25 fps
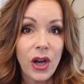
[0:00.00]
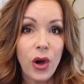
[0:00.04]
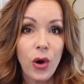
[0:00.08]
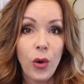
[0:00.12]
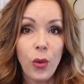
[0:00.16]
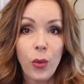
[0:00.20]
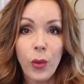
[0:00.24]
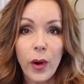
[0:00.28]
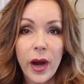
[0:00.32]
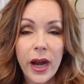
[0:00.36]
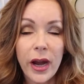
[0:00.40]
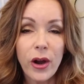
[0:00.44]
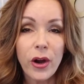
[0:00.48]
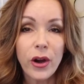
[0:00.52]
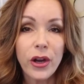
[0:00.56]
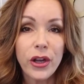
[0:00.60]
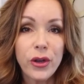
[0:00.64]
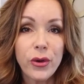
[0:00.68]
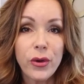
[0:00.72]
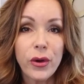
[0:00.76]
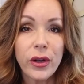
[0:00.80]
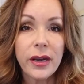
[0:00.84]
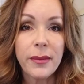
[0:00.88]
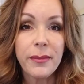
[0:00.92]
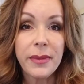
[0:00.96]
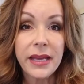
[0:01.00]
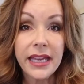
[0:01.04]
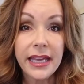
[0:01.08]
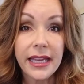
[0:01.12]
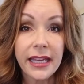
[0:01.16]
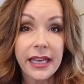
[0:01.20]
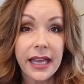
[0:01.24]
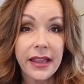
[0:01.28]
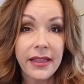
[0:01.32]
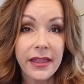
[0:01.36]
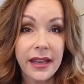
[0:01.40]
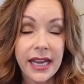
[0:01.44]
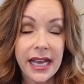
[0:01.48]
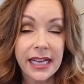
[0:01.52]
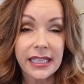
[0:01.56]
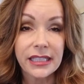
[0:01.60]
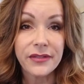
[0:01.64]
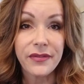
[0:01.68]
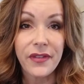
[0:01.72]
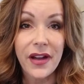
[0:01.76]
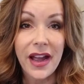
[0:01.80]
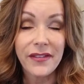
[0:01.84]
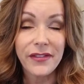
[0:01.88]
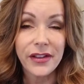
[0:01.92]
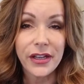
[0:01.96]
where are you going to be in the next
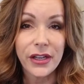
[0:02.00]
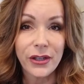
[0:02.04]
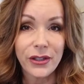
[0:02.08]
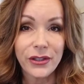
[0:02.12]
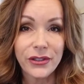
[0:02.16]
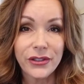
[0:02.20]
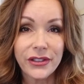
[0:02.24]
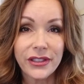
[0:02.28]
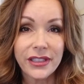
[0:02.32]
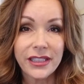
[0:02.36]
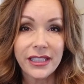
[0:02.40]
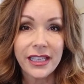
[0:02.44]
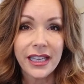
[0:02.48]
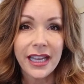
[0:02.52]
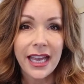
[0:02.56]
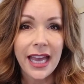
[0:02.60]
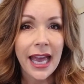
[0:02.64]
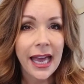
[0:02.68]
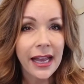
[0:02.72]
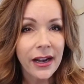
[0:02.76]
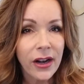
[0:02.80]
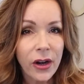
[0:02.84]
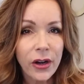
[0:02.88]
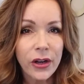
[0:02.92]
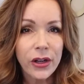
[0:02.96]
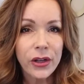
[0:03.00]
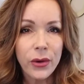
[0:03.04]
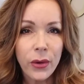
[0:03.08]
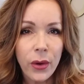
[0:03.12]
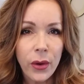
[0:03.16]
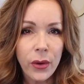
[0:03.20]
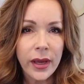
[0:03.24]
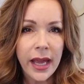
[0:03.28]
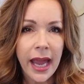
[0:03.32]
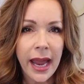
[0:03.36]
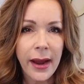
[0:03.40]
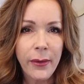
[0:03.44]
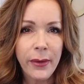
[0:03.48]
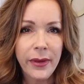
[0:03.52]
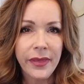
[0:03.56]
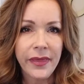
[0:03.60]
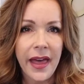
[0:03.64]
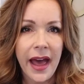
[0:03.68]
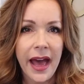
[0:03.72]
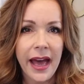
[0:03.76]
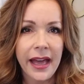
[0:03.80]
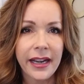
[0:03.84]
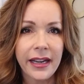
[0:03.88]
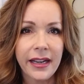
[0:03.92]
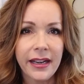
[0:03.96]
5 years? And are you okay with
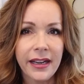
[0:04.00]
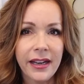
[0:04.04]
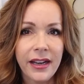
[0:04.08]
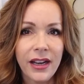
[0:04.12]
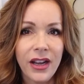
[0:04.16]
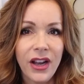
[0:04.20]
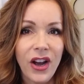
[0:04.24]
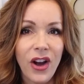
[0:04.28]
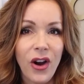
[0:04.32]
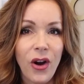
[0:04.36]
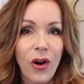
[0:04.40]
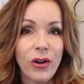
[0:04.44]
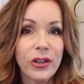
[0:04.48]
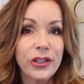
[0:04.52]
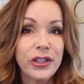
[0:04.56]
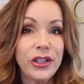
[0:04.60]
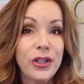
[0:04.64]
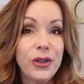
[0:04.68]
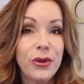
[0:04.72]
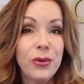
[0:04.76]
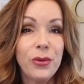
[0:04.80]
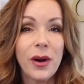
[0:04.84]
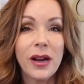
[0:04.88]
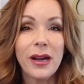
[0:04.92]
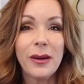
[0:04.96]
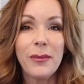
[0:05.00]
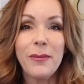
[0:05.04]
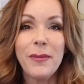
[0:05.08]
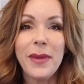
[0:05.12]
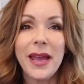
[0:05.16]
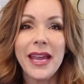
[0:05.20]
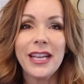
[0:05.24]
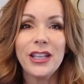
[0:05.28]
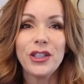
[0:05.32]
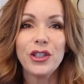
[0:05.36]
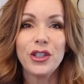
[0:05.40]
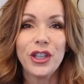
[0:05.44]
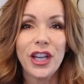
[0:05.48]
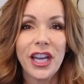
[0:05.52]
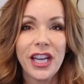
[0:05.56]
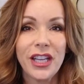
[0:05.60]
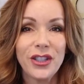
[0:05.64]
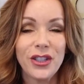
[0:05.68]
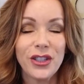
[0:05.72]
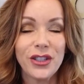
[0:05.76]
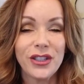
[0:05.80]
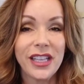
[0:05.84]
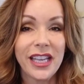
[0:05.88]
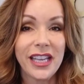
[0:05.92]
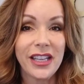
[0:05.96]
that? Or do you want to make
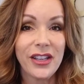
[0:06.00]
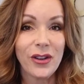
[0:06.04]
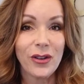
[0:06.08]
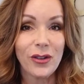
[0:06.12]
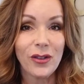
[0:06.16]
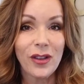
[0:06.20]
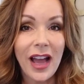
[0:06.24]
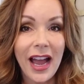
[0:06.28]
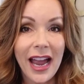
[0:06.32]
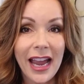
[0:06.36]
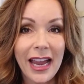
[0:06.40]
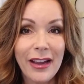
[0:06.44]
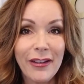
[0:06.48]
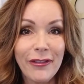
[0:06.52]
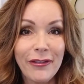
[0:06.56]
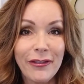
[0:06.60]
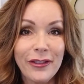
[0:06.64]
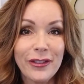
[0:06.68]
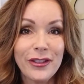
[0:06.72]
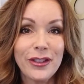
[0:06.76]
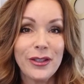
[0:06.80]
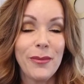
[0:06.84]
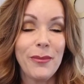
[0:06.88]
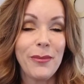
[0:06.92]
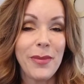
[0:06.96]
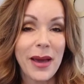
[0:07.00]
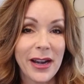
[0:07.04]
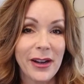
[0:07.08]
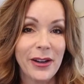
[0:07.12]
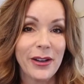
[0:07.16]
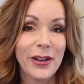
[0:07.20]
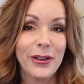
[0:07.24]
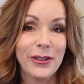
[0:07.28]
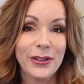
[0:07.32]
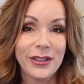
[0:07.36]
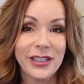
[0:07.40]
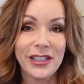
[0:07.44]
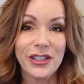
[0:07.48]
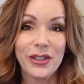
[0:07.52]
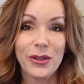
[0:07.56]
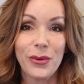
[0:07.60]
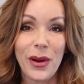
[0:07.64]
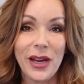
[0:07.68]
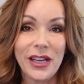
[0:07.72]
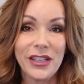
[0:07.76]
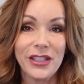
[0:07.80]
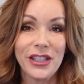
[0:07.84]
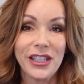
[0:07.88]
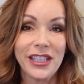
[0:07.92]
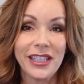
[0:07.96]
changes in your life to better your
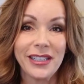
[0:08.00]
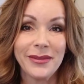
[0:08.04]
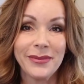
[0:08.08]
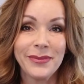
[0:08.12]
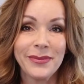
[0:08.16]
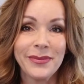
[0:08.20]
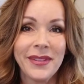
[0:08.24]
situation?